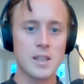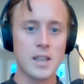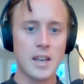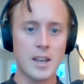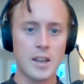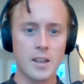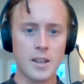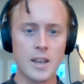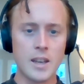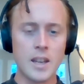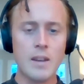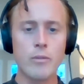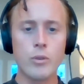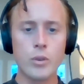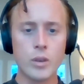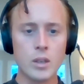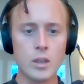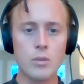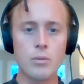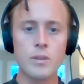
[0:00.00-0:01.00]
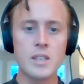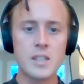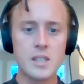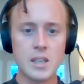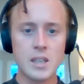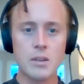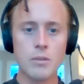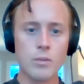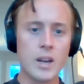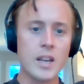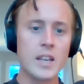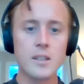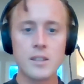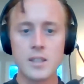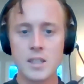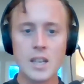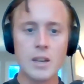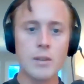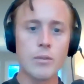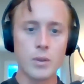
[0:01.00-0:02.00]
at an ever increasing
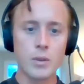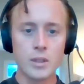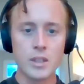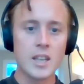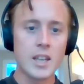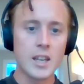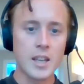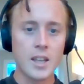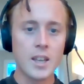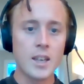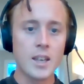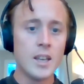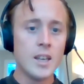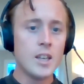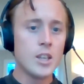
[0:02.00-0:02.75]
rate year on year,